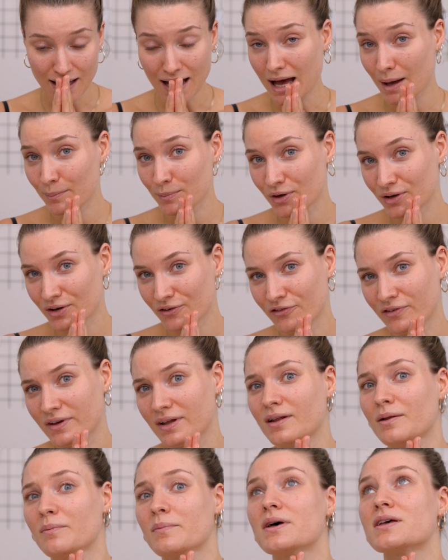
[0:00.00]
I'm gonna
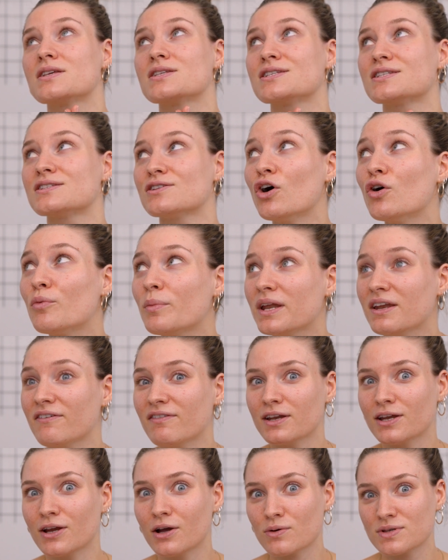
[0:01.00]
film so many
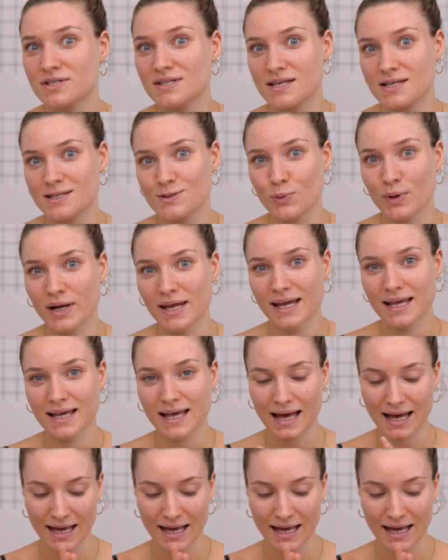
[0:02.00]
videos this week